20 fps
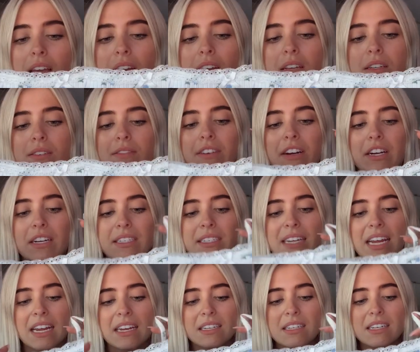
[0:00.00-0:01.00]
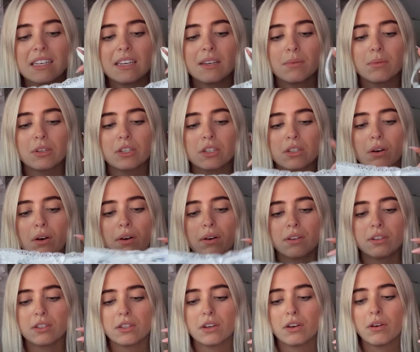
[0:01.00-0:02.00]
It is very dainty, which is
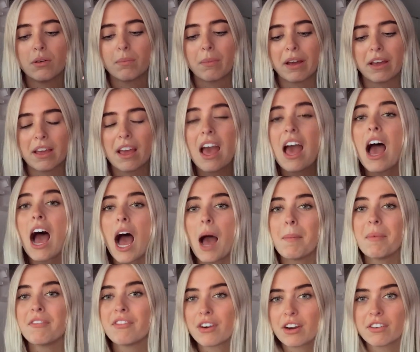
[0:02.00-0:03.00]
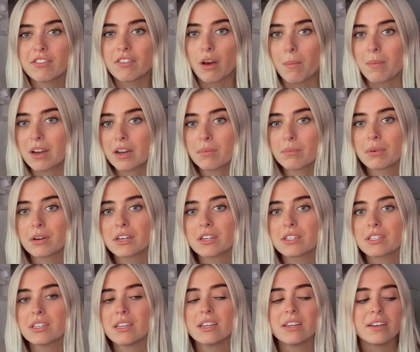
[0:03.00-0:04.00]
also my, I'm a very feminine
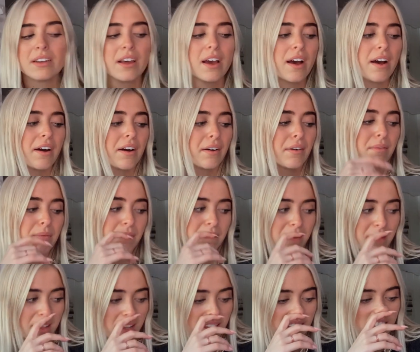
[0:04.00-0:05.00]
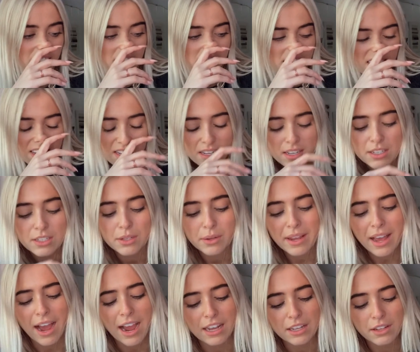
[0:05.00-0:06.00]
person. Um, so
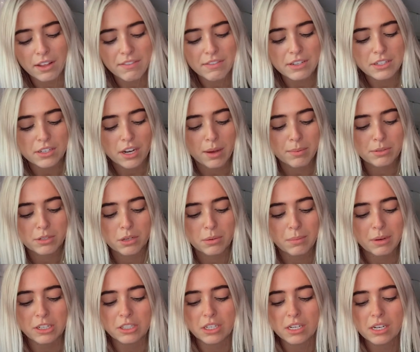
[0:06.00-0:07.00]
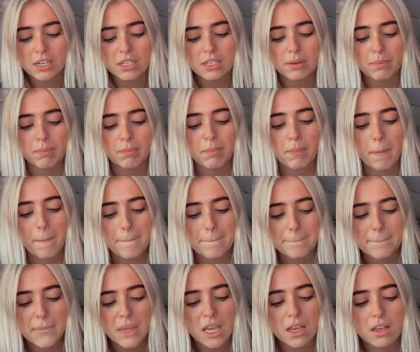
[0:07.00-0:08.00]
yeah, I love this top so much. It is
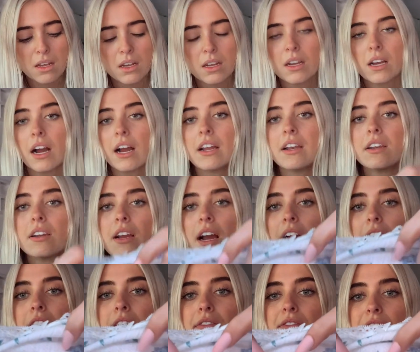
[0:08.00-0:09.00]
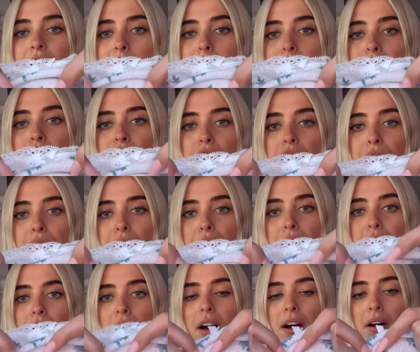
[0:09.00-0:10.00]
kind of ribbed
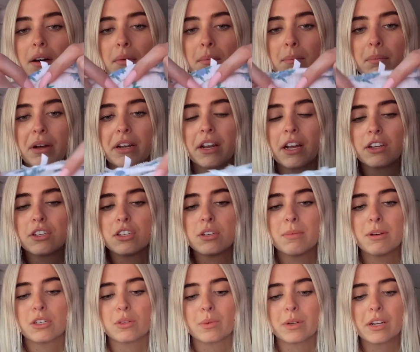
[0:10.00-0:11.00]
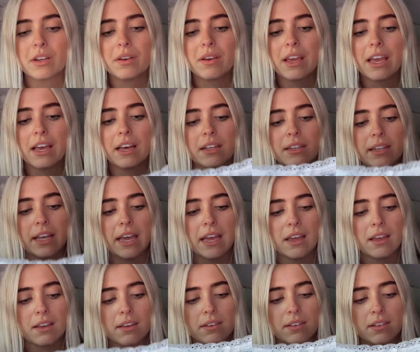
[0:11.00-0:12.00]
too, um, but not too much where you can't
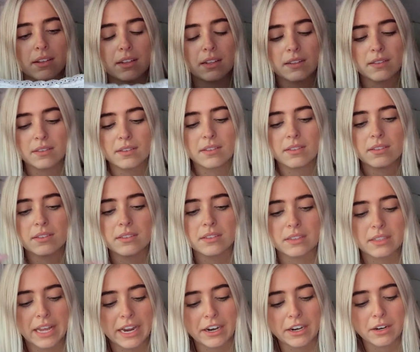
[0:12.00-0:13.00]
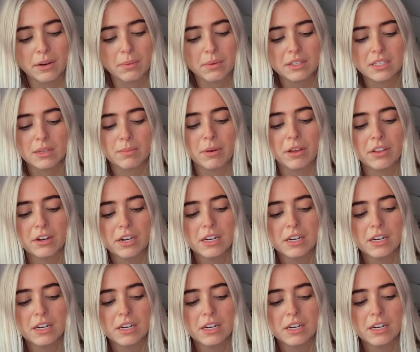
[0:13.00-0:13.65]
like layer it with some other